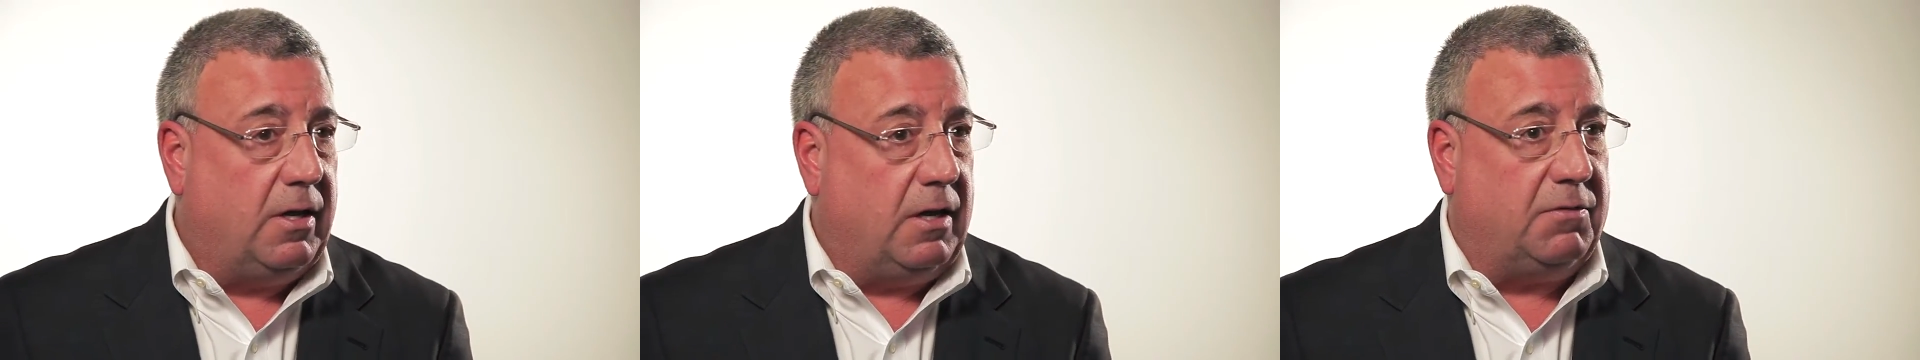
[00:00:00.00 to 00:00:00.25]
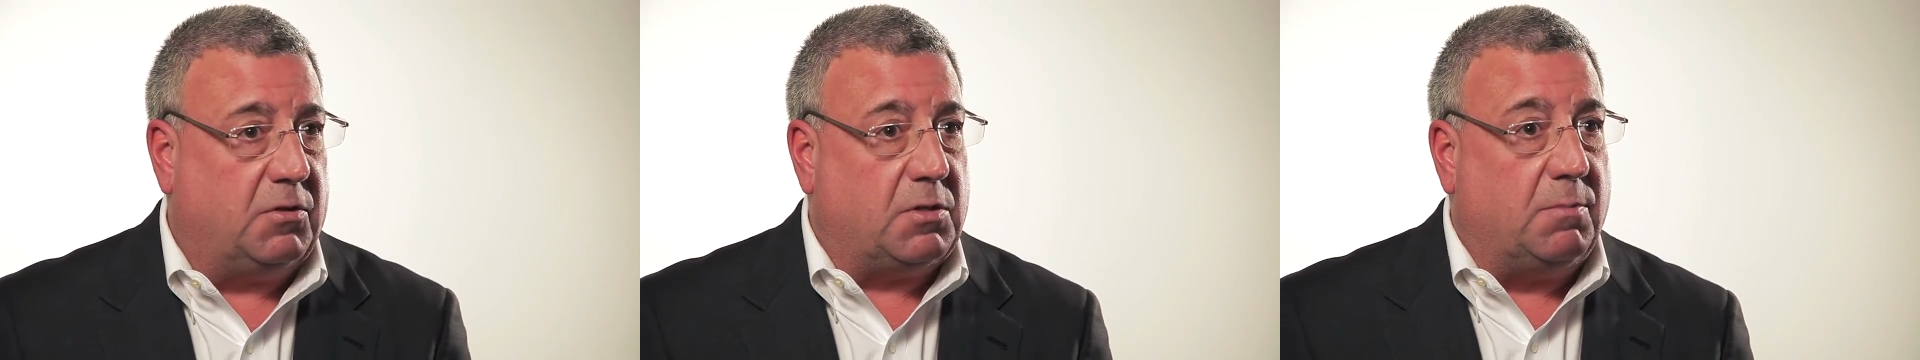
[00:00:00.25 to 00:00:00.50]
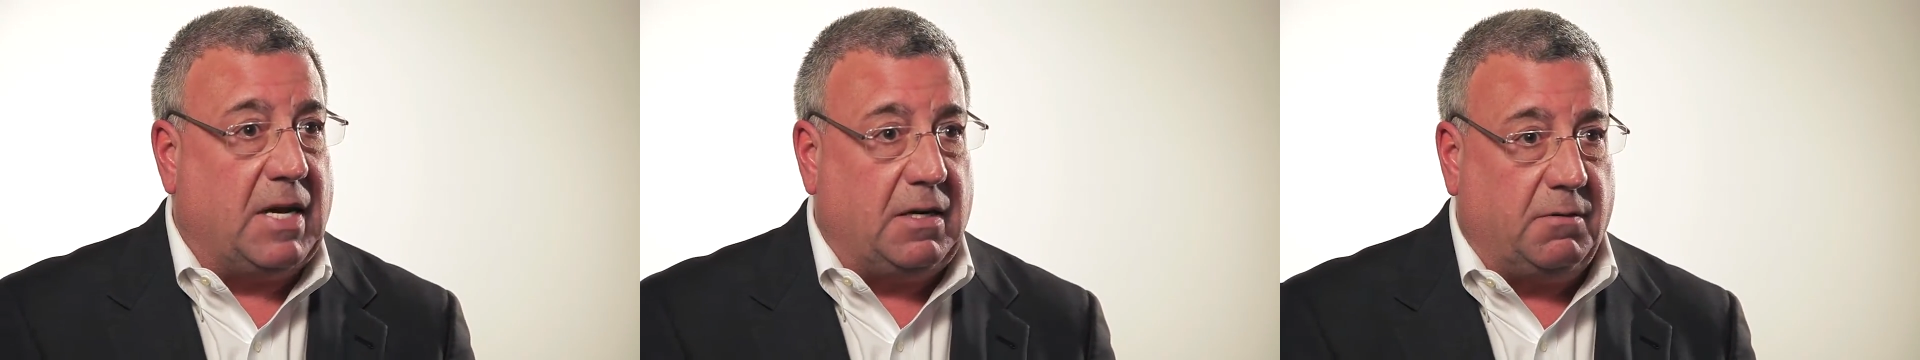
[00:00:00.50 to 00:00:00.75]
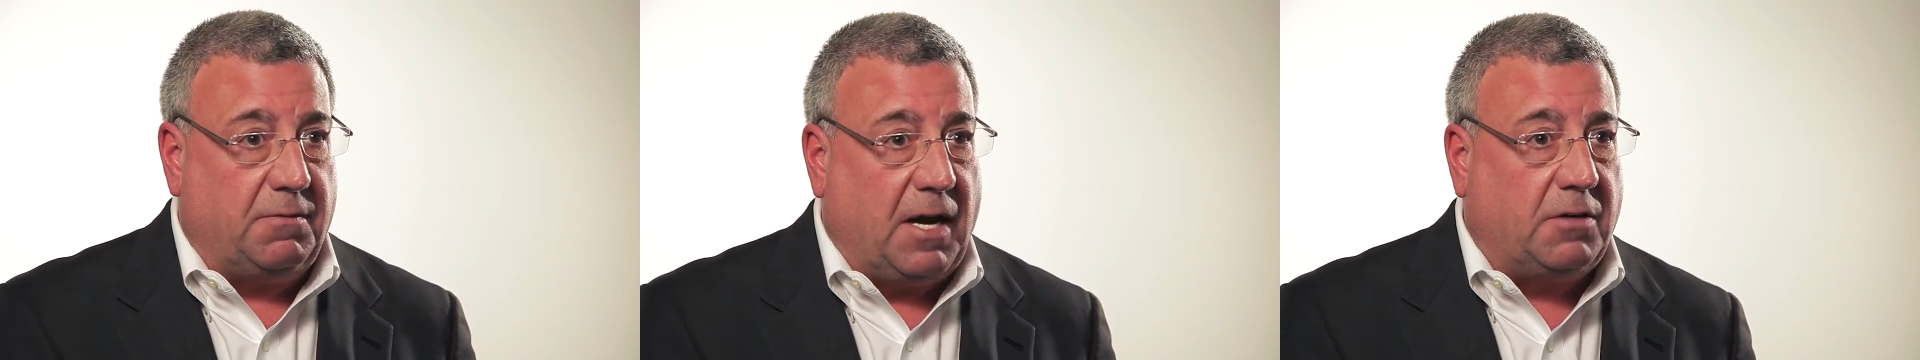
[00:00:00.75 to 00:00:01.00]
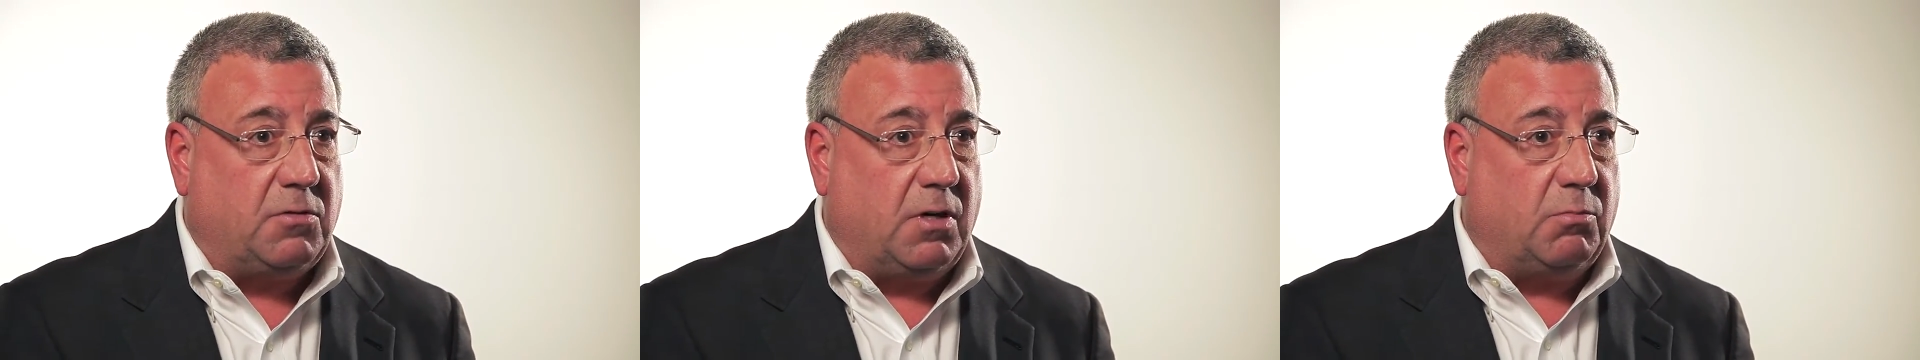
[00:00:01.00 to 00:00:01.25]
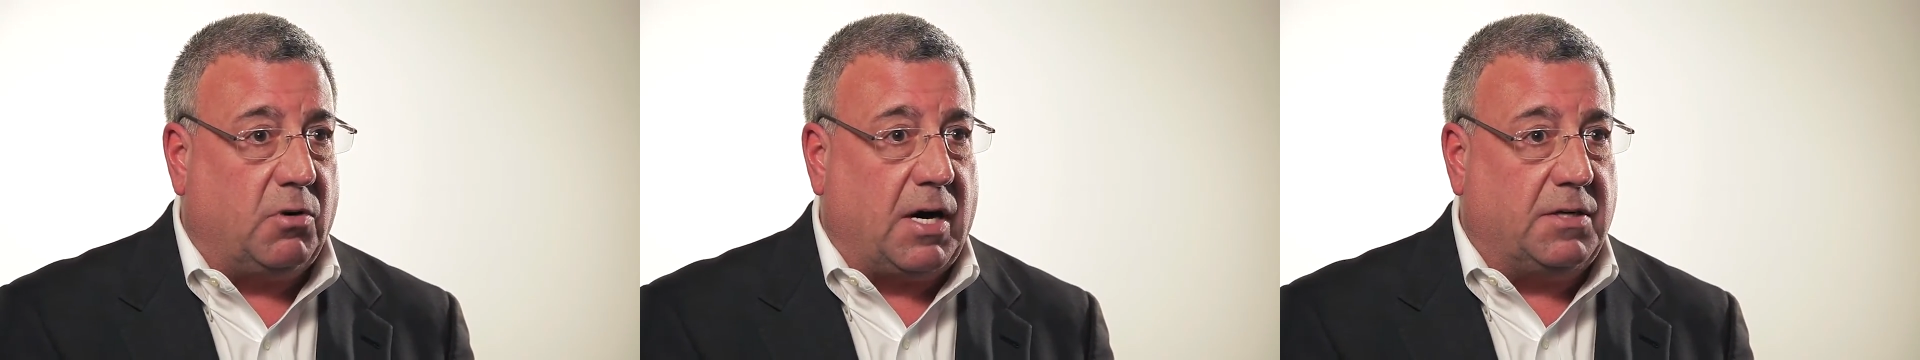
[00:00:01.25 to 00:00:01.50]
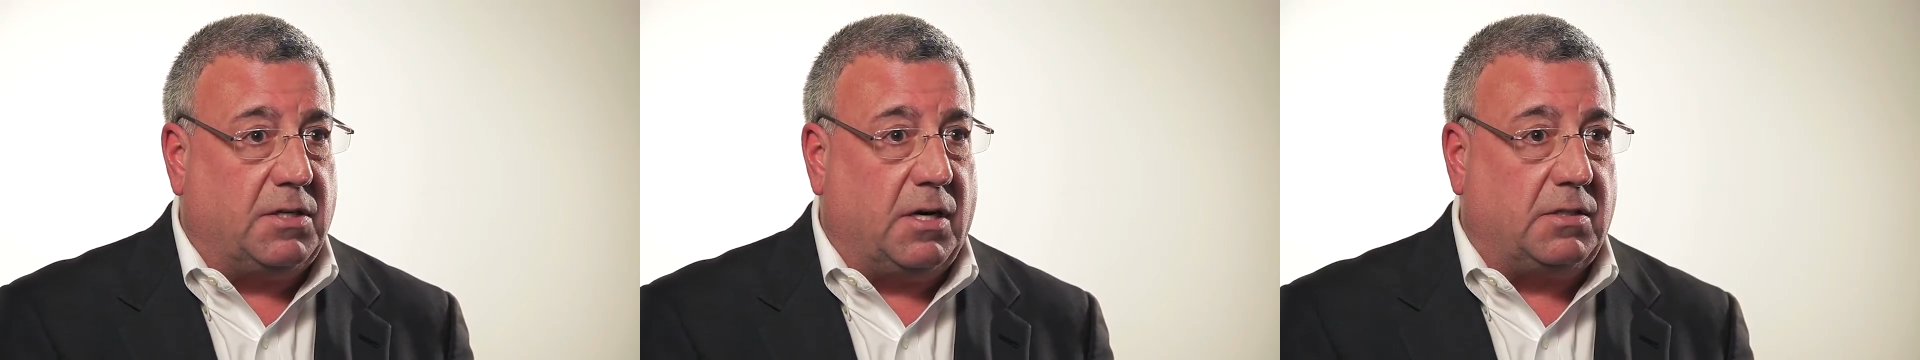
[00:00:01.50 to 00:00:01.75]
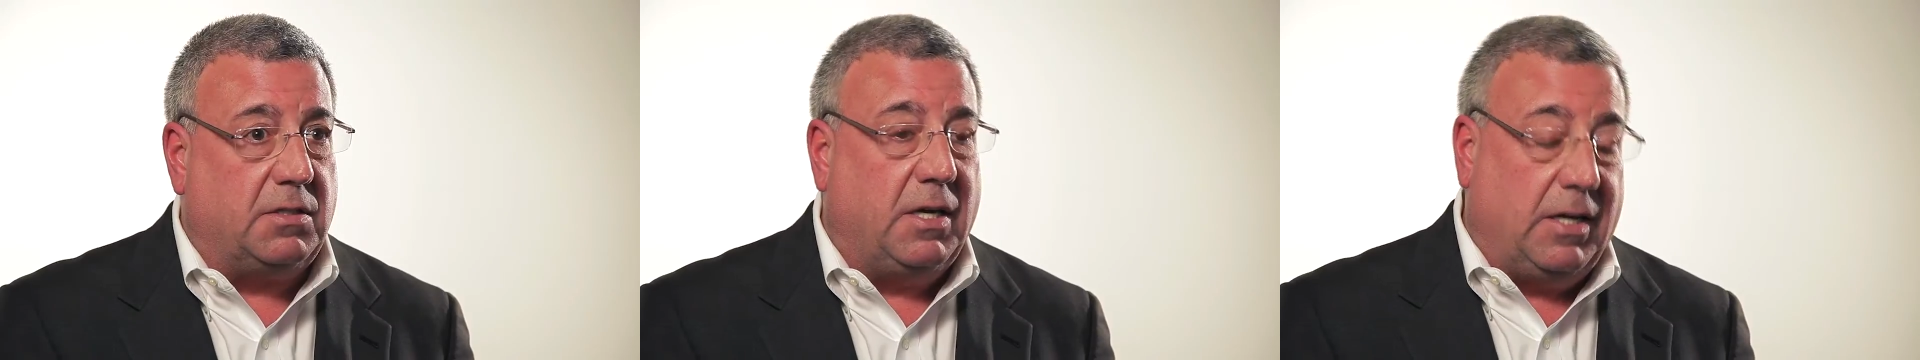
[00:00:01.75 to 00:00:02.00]
If there's a manufacturing
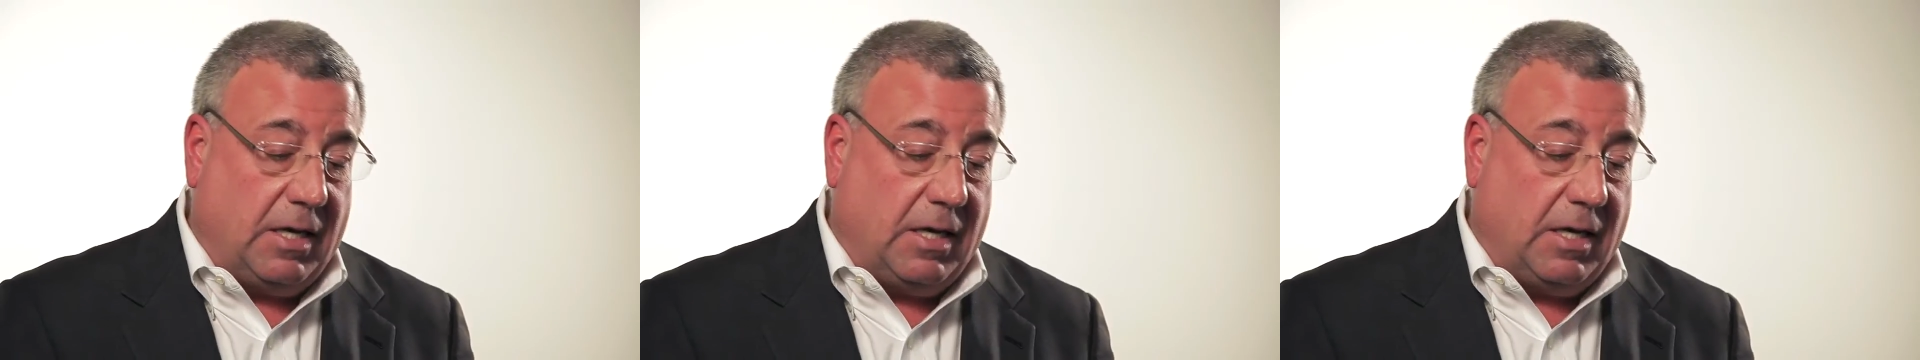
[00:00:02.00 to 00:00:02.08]
project,